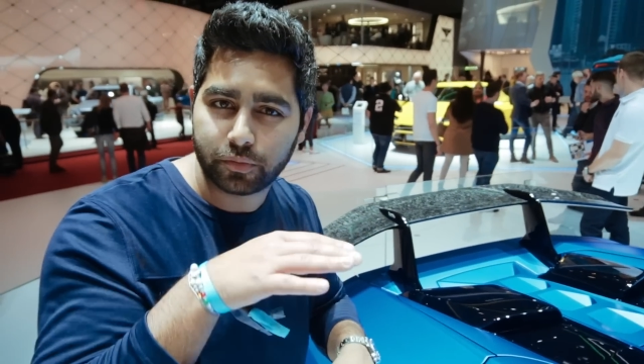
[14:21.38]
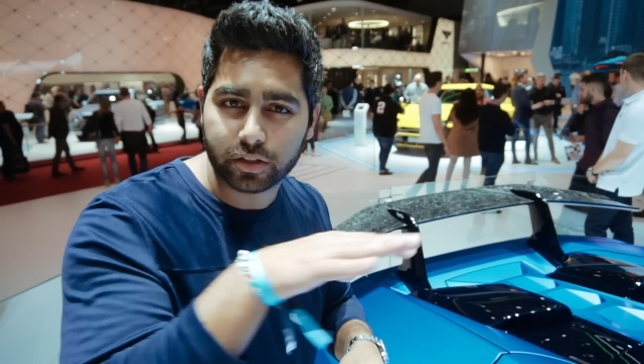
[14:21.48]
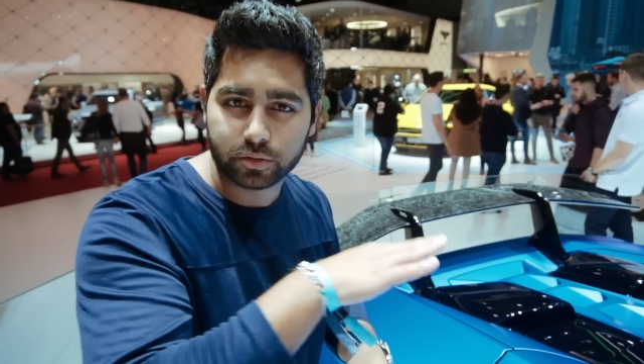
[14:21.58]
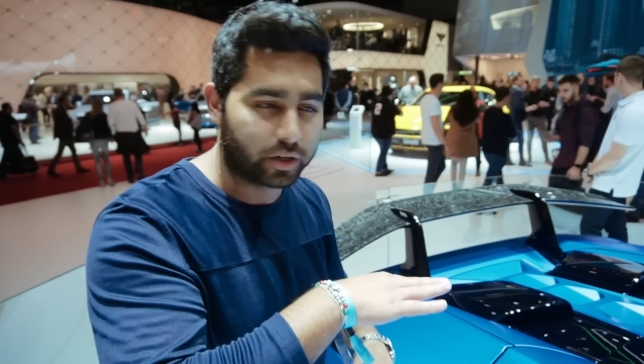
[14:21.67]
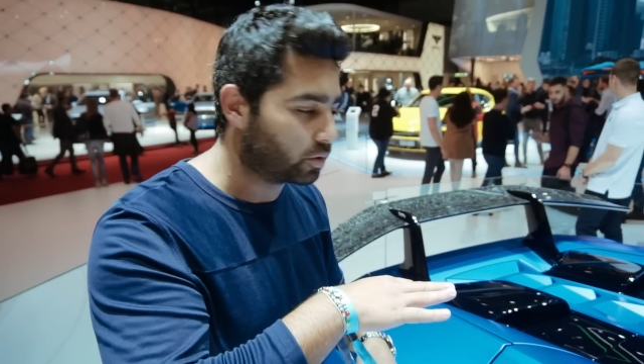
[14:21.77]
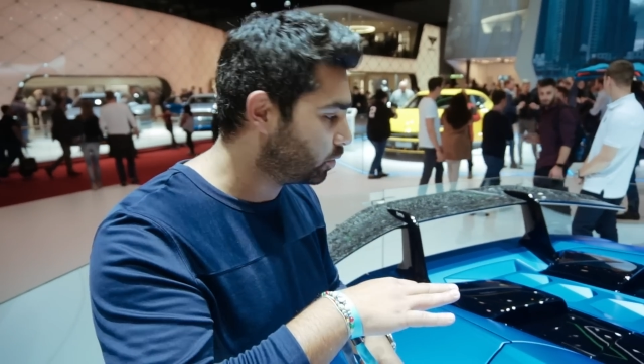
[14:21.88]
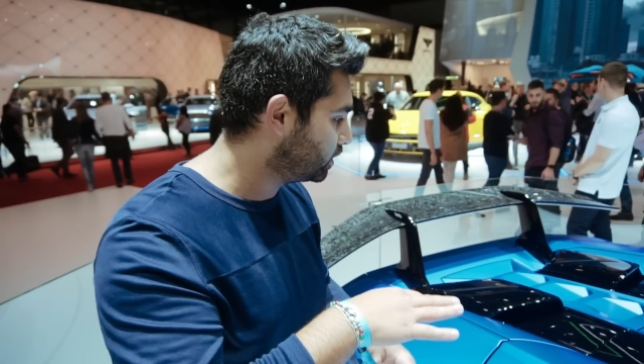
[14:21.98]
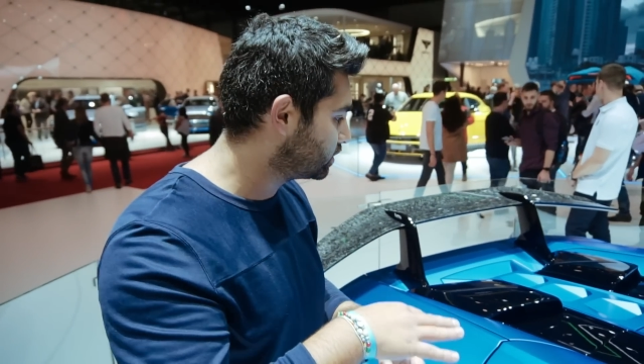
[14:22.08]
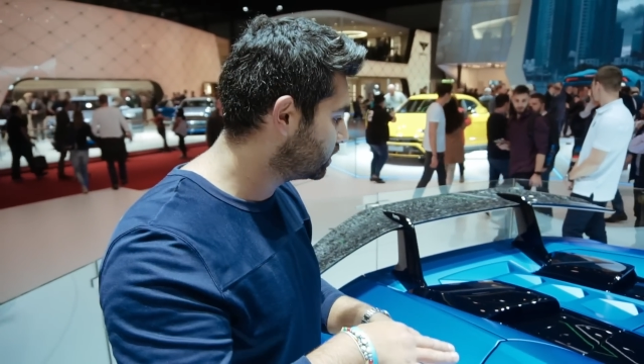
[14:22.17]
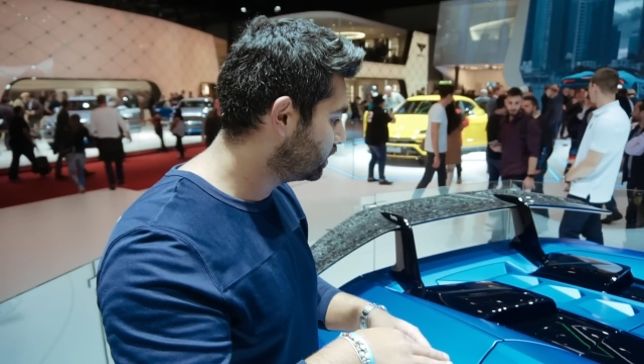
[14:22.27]
fast around
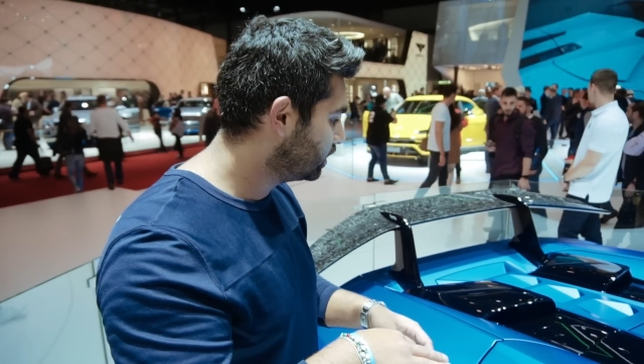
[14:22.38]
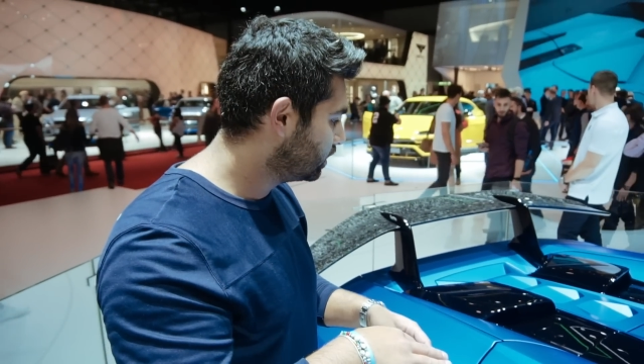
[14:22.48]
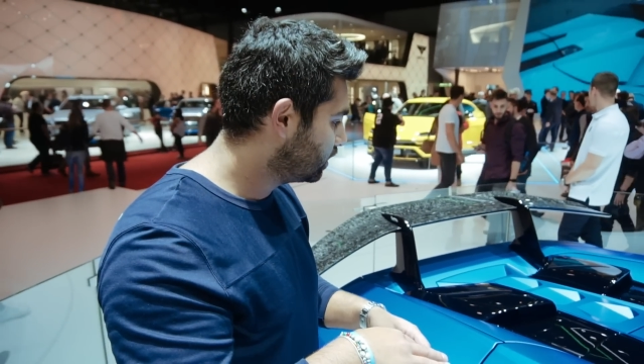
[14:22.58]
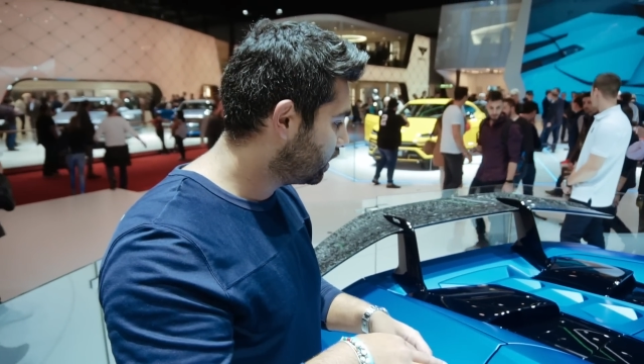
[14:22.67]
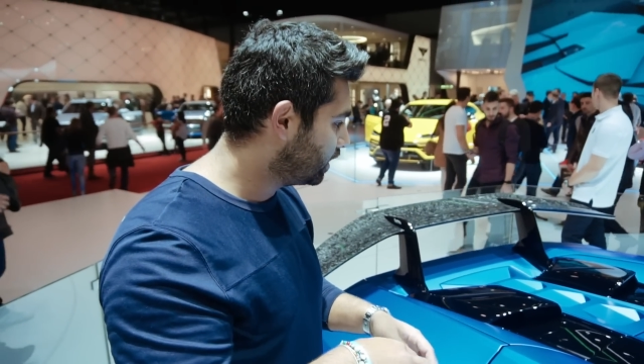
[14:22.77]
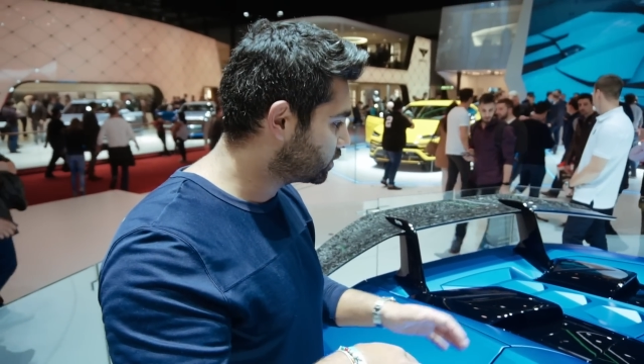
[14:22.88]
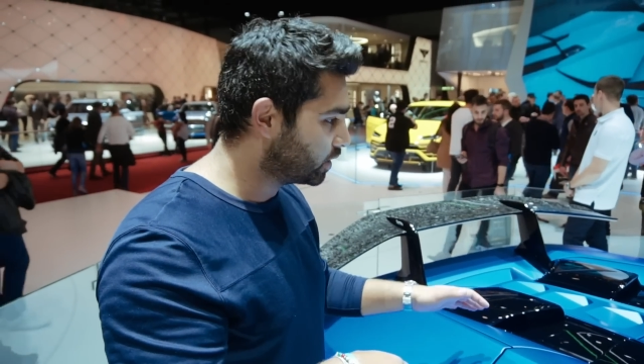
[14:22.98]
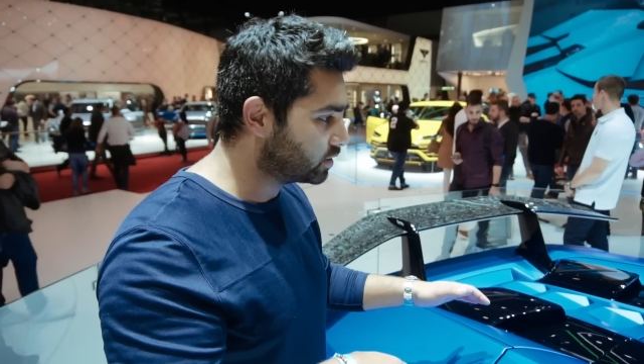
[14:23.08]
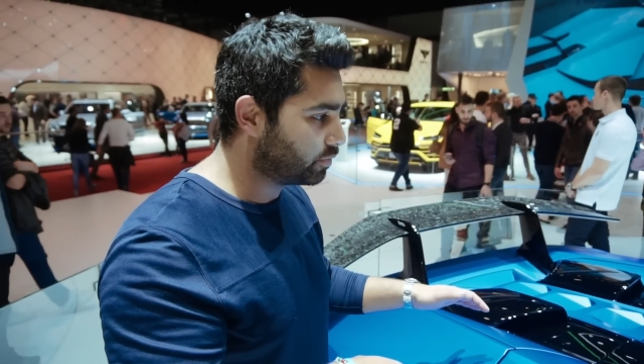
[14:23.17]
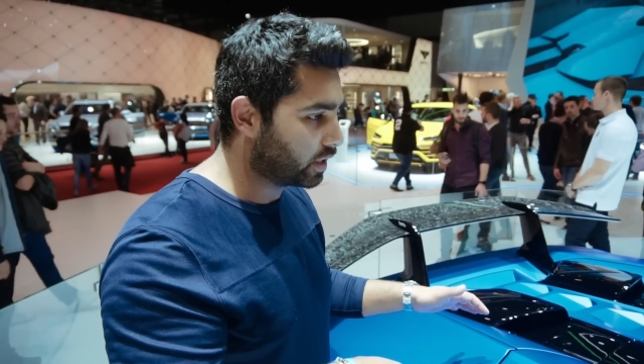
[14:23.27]
corners, as
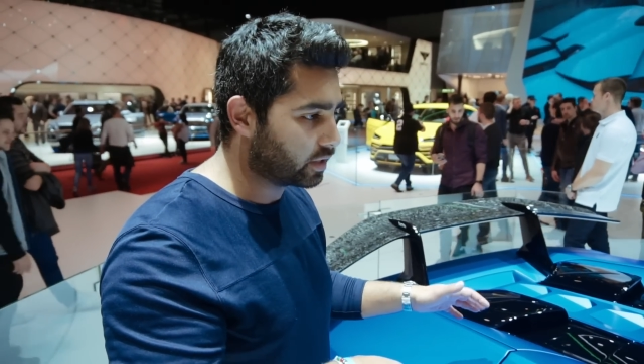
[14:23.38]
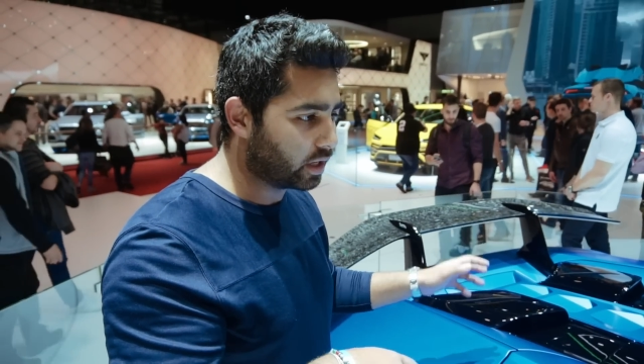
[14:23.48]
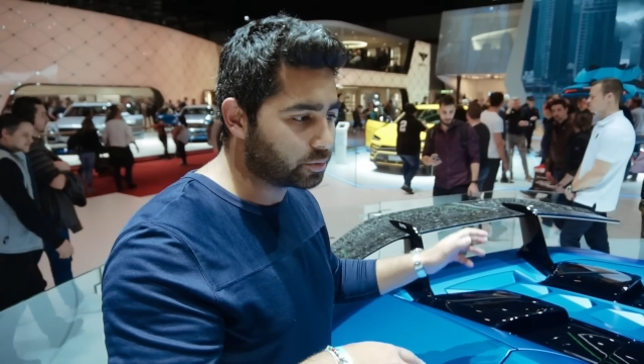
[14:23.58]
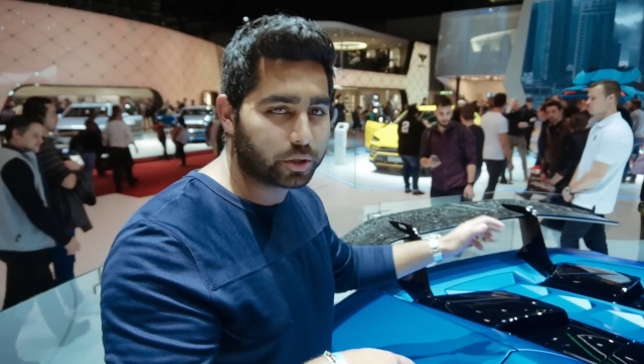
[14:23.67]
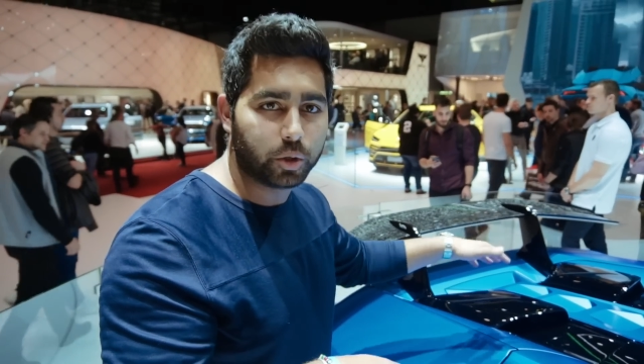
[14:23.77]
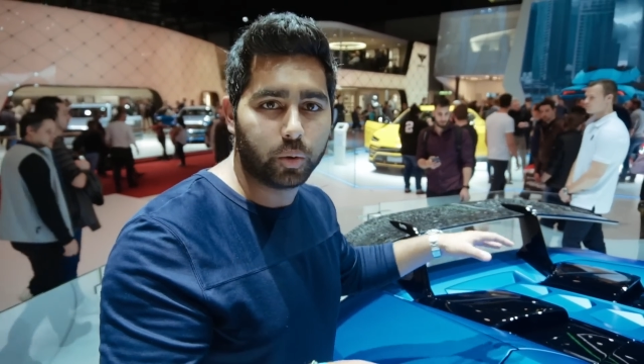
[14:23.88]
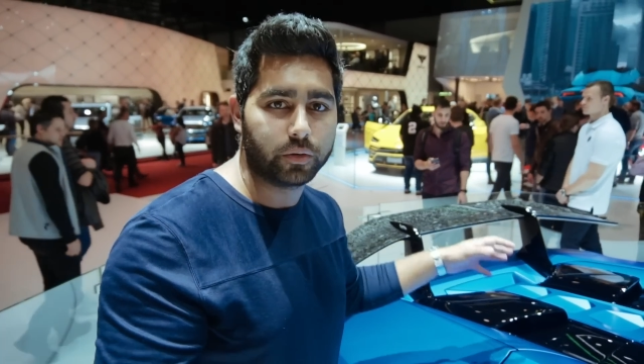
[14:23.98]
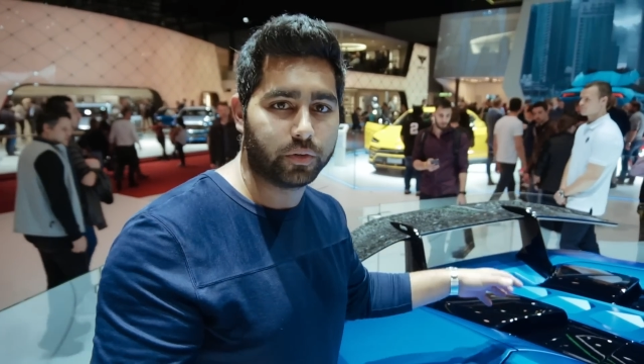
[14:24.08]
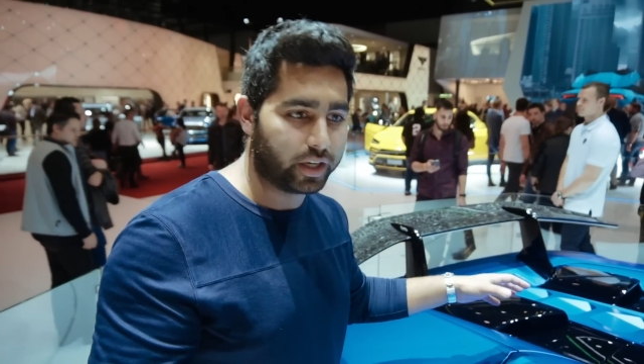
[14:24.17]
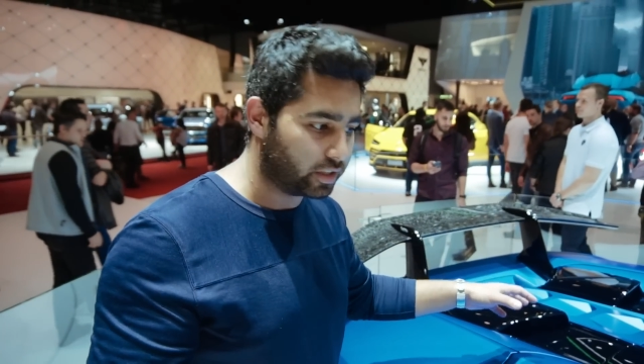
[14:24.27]
well as the fact that it helps with
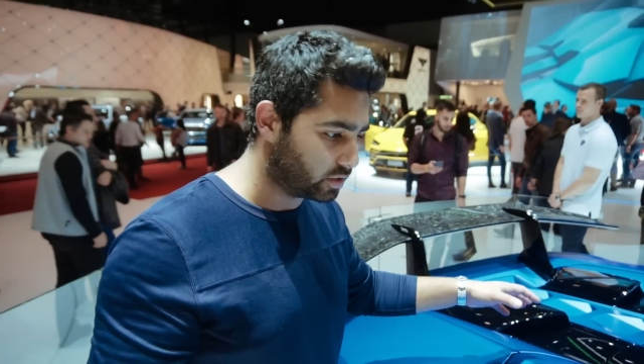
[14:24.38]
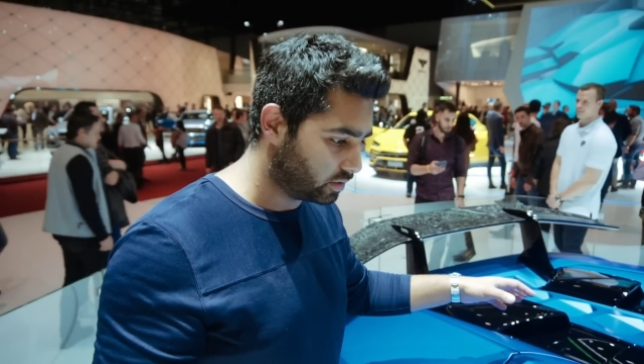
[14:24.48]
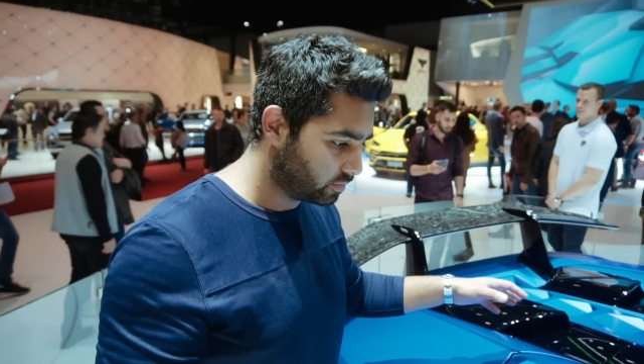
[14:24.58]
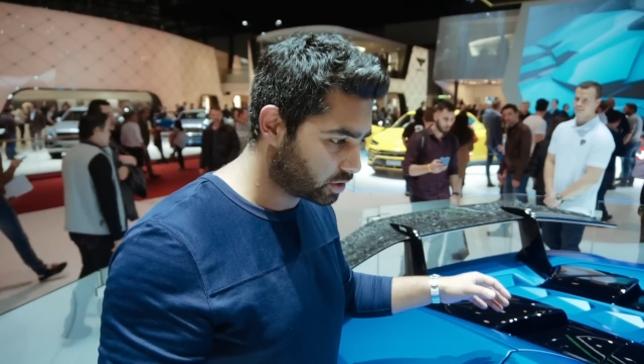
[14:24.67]
cooling for the engine.